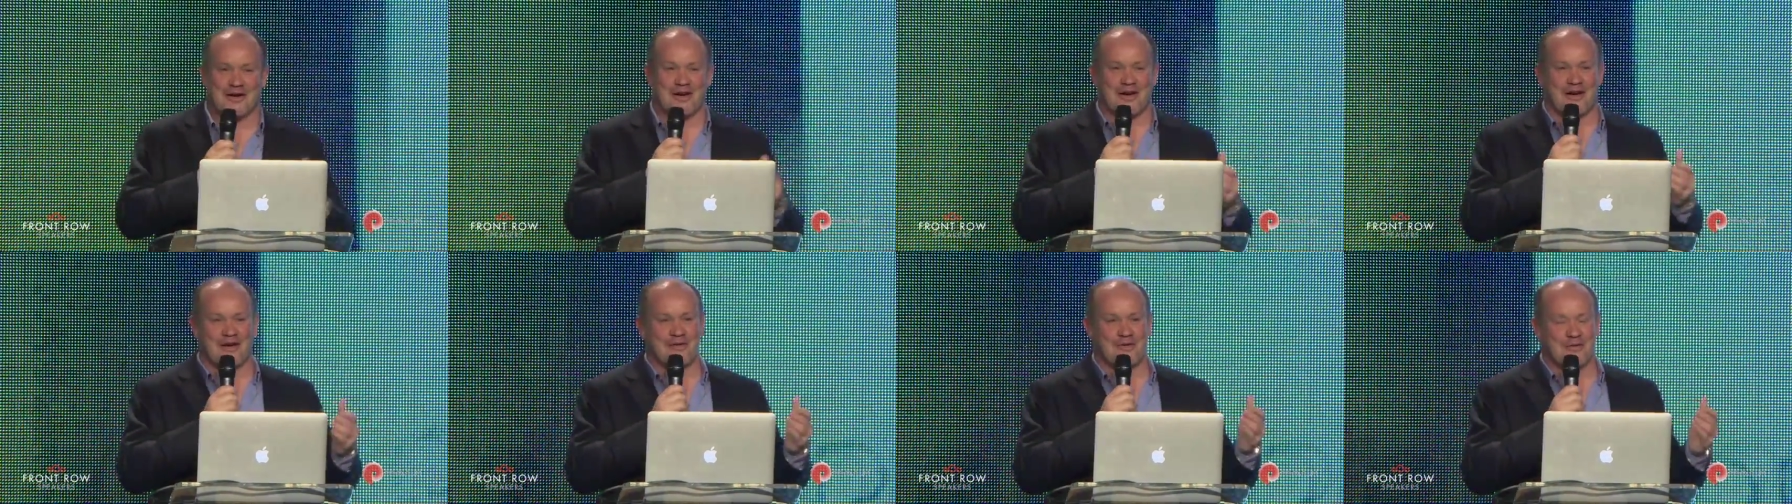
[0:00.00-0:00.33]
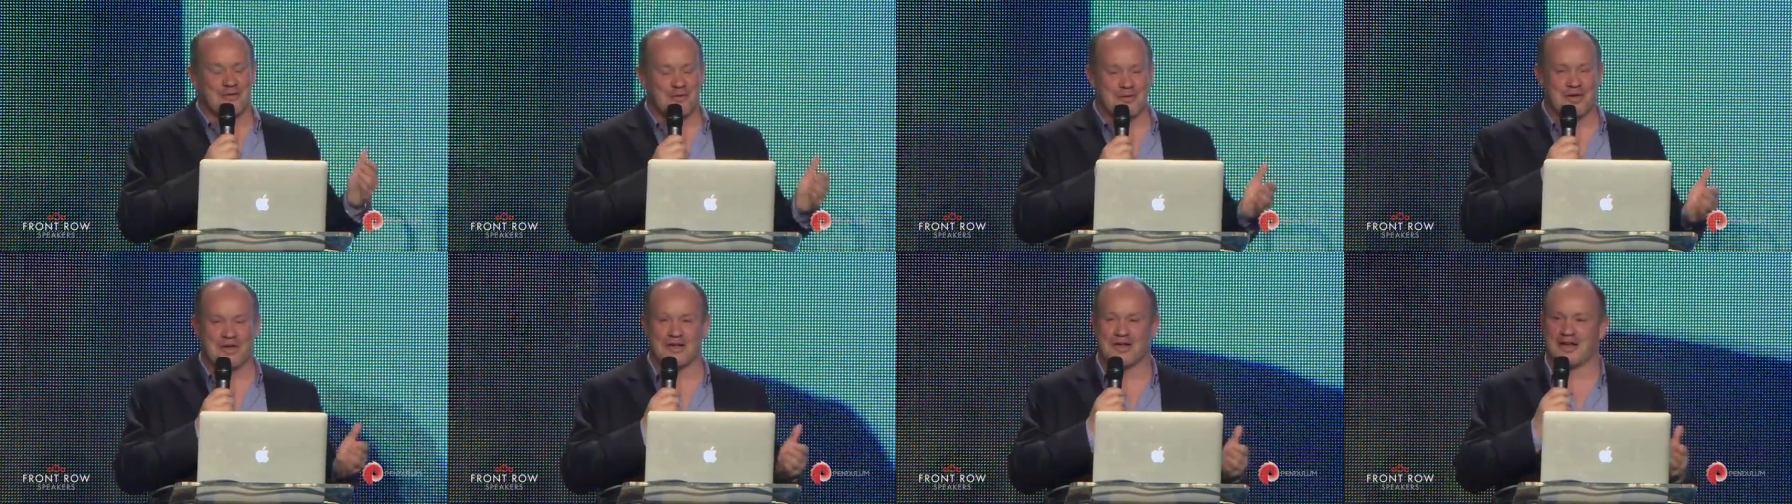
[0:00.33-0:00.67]
How
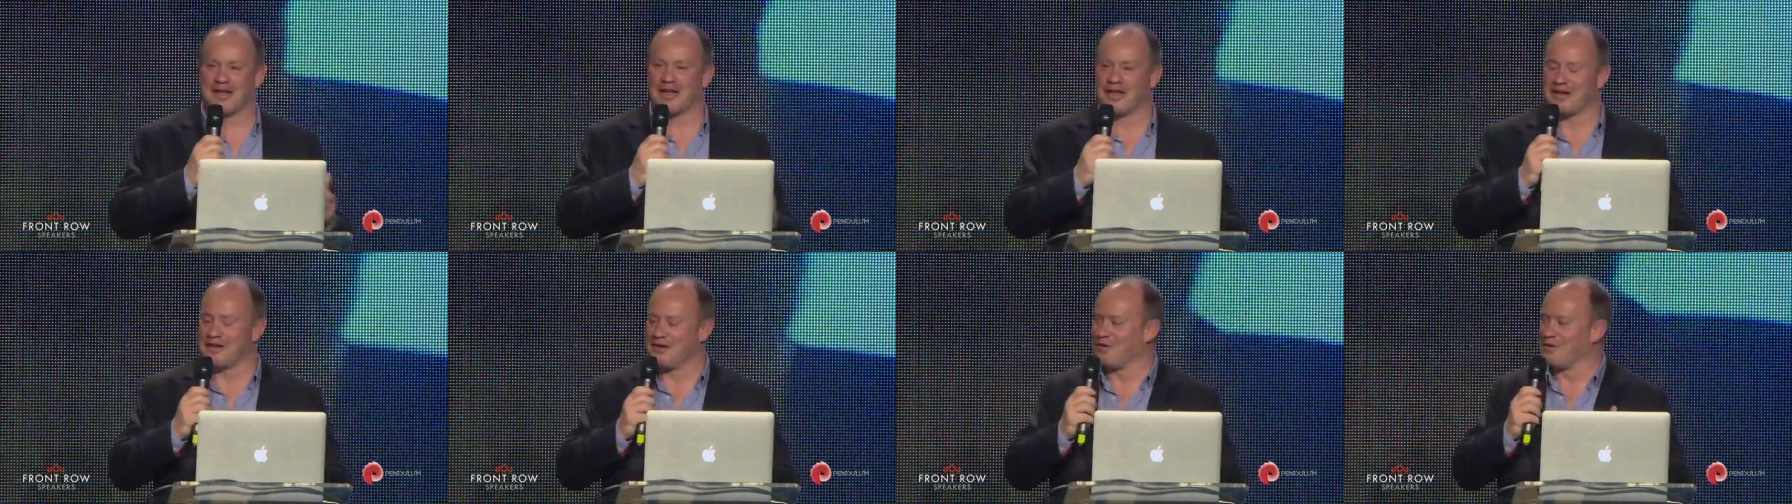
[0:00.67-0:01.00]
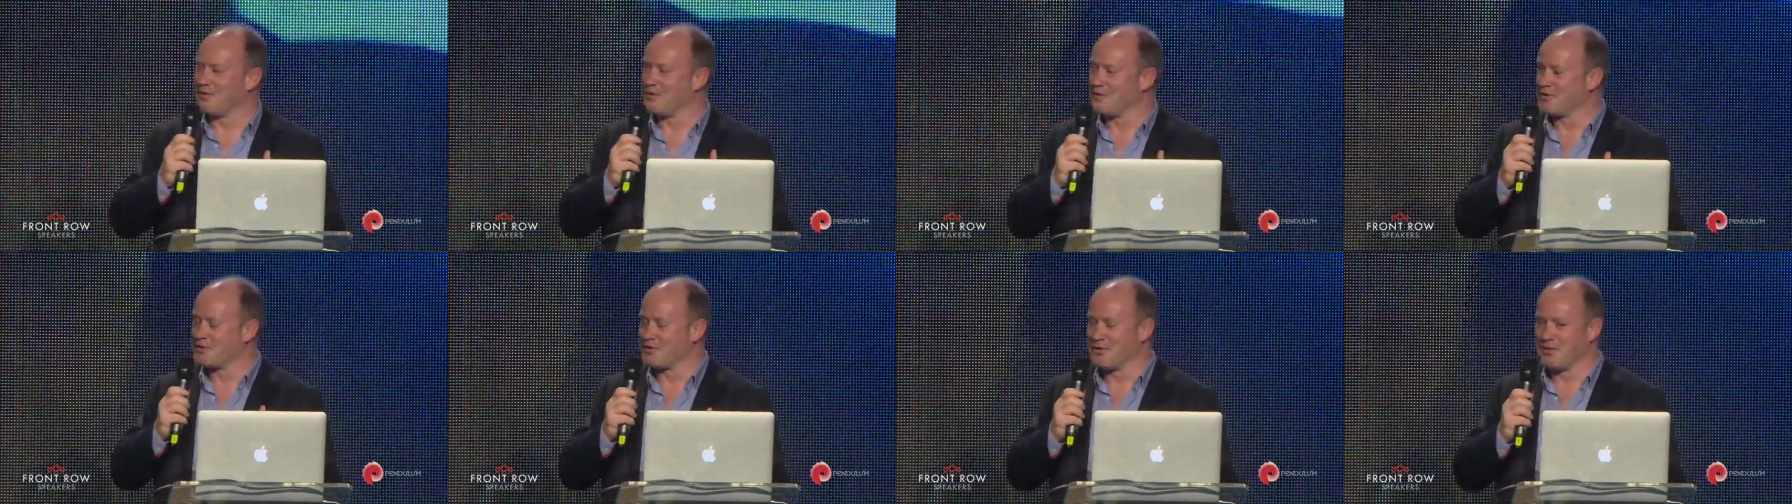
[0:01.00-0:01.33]
are we going to get
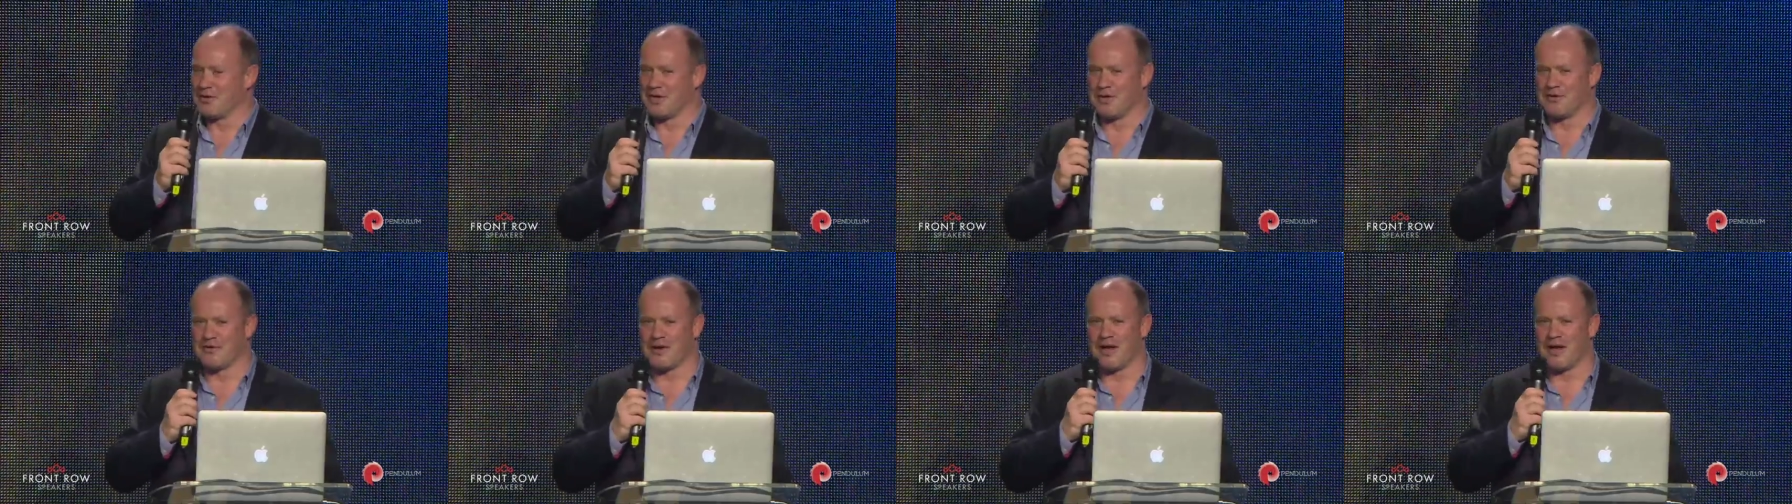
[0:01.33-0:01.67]
another Tony